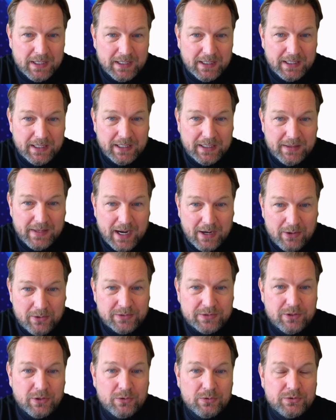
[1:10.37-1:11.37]
And now it's
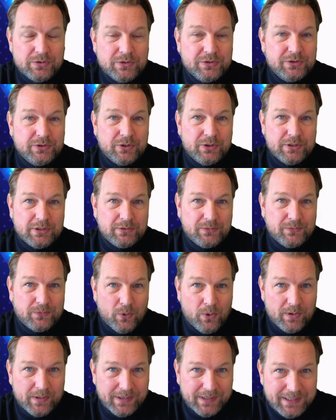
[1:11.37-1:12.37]
going to search
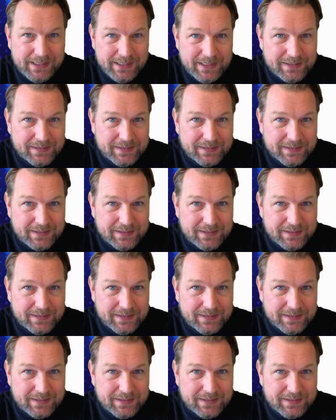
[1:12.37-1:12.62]
for leads.